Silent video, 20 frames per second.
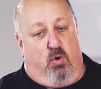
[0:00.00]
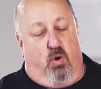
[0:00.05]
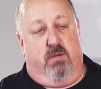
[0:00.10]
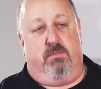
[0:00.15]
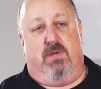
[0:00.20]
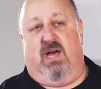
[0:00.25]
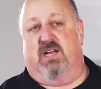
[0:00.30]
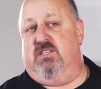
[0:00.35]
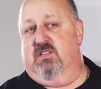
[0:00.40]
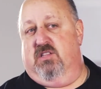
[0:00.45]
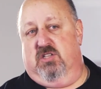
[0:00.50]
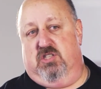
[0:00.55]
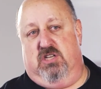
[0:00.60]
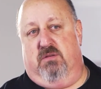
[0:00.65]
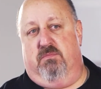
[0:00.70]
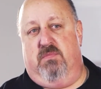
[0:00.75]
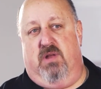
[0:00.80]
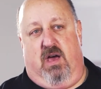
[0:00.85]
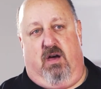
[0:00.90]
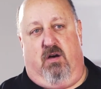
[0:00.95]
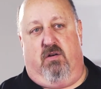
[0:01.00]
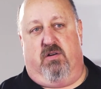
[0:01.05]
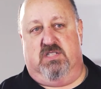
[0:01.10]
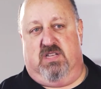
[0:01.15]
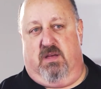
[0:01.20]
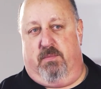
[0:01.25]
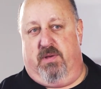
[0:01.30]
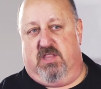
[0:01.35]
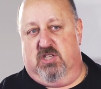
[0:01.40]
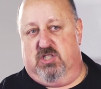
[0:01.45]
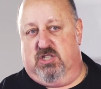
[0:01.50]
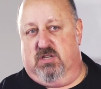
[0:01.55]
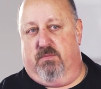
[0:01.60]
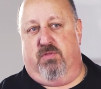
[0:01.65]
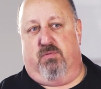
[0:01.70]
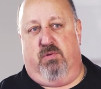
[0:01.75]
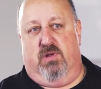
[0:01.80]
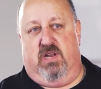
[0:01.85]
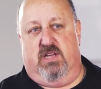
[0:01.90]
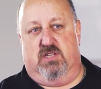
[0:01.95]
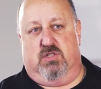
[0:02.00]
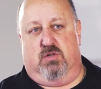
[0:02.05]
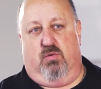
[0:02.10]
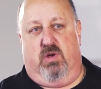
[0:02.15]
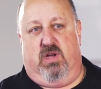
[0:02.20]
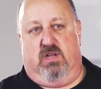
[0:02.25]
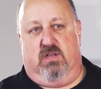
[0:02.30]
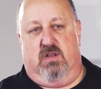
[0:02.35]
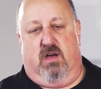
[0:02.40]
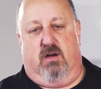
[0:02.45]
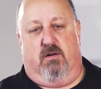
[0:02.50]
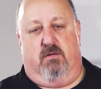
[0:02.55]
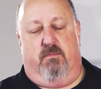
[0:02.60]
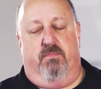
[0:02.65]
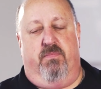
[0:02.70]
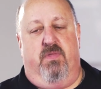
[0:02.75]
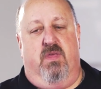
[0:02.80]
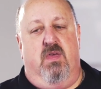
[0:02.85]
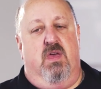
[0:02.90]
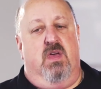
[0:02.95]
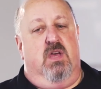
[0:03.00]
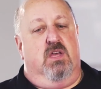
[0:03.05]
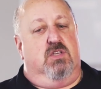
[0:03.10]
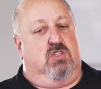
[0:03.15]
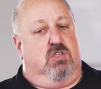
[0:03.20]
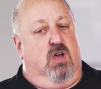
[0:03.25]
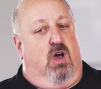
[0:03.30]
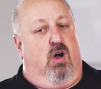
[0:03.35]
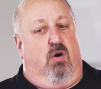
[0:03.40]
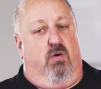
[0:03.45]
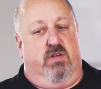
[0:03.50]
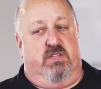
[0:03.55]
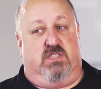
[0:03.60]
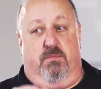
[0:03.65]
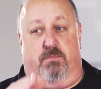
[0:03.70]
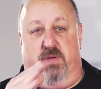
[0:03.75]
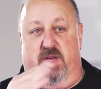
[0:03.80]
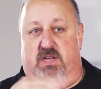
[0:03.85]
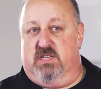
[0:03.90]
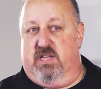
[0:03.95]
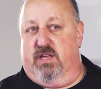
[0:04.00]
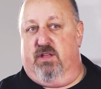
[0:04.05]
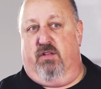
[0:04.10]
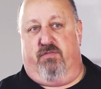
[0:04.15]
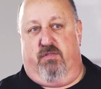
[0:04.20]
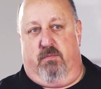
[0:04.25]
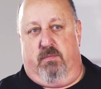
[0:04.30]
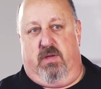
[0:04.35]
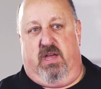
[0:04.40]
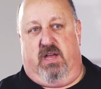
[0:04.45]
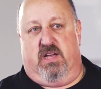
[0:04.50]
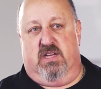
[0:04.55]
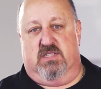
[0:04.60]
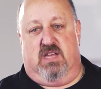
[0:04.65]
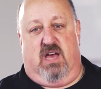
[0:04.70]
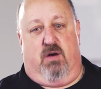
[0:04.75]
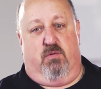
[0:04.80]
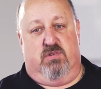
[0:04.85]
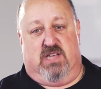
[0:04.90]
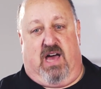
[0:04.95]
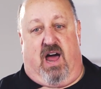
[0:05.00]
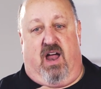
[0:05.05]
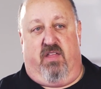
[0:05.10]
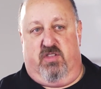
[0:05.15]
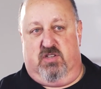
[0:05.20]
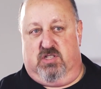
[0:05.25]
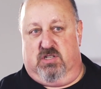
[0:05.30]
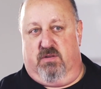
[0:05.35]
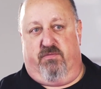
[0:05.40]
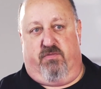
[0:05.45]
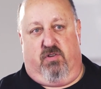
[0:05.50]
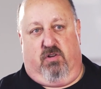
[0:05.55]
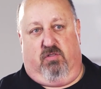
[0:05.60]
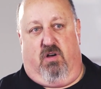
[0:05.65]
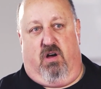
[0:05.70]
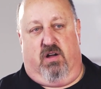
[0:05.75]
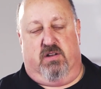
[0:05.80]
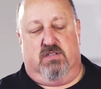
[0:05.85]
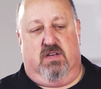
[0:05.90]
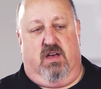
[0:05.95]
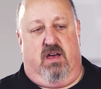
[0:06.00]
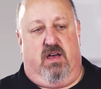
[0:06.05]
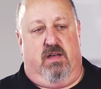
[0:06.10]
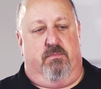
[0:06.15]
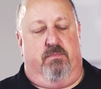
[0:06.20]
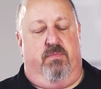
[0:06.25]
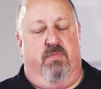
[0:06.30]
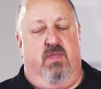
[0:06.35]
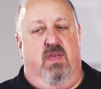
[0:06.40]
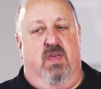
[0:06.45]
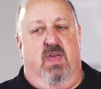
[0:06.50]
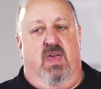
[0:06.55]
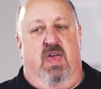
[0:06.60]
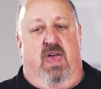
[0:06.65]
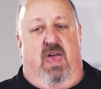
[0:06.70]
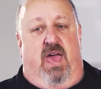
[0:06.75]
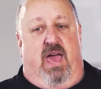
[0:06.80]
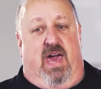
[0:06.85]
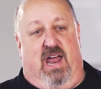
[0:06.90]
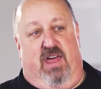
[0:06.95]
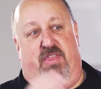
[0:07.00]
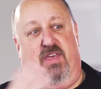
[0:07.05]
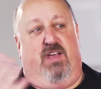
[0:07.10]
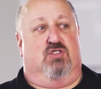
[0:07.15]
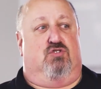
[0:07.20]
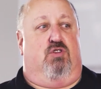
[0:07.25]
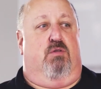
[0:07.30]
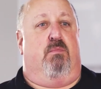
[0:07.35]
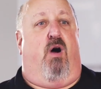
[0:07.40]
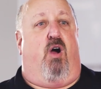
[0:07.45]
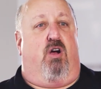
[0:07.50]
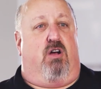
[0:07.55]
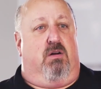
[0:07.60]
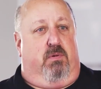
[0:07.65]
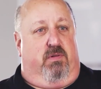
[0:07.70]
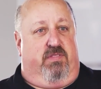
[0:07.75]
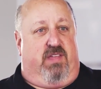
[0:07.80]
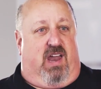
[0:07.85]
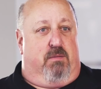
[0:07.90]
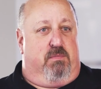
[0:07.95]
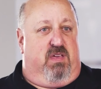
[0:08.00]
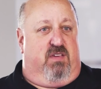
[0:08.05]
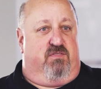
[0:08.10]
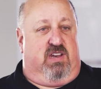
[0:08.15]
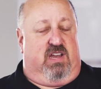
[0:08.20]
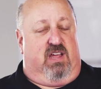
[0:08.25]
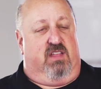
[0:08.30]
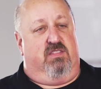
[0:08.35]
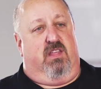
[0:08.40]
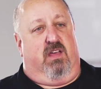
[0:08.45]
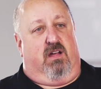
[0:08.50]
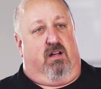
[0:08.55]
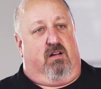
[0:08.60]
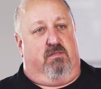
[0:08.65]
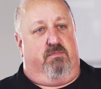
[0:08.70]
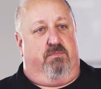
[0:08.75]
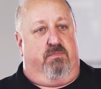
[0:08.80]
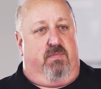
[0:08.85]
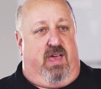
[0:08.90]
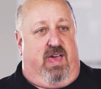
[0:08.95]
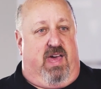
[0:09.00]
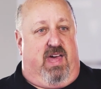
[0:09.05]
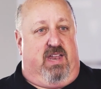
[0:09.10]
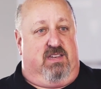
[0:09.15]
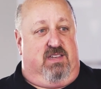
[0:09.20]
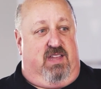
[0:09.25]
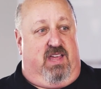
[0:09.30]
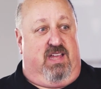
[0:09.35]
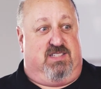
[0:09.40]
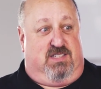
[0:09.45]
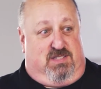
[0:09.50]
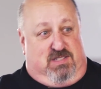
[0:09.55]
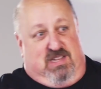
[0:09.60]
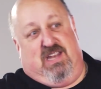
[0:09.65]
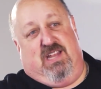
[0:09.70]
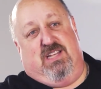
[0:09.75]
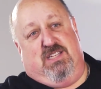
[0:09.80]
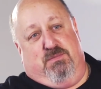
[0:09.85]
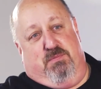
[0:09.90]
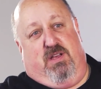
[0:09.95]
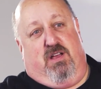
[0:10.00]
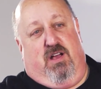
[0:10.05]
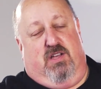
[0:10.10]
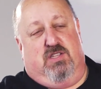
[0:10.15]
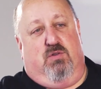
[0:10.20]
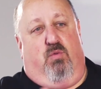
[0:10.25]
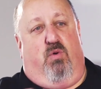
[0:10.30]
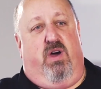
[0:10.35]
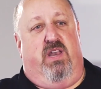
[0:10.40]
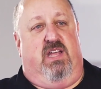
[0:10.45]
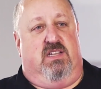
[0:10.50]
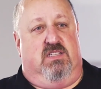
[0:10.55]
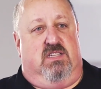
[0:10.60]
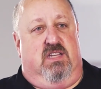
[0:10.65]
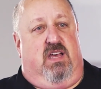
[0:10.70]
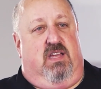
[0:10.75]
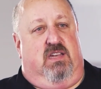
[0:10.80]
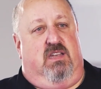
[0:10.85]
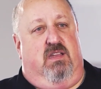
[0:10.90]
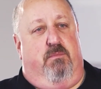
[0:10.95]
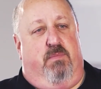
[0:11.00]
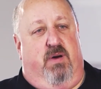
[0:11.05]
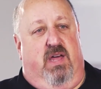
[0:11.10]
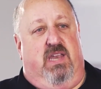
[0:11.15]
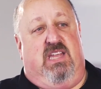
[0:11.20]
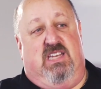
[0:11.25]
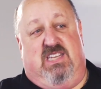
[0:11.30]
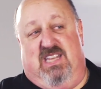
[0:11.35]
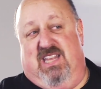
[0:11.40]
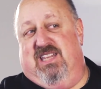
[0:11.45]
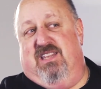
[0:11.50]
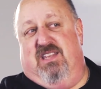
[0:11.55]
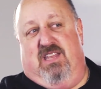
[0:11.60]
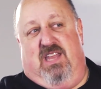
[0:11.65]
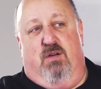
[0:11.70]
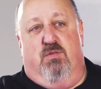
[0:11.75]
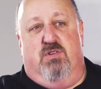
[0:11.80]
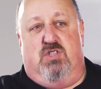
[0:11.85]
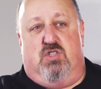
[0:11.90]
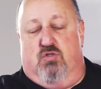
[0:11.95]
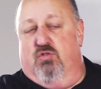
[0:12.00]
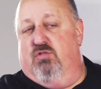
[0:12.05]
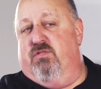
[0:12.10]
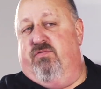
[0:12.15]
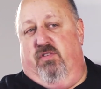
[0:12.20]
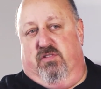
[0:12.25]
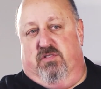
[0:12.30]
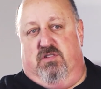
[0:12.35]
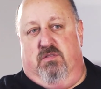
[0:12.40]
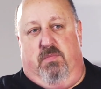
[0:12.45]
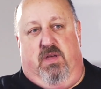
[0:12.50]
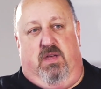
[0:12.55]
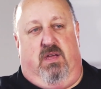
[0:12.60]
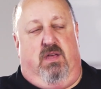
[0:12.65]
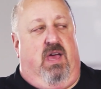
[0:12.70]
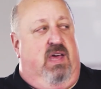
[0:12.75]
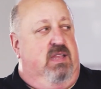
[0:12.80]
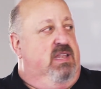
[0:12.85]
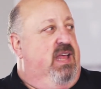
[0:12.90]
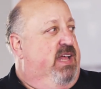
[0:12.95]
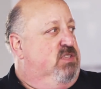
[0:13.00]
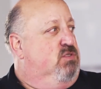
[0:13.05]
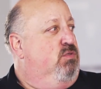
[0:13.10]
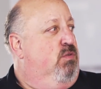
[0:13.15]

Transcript: going back to the gym now because I'm at the gym 3 days a week now. So it's a big deal for me because I was out of the gym for a long time, and I think it's remarkable that I'm even in there. And it is because of what he did, but he was truthful to me, and that's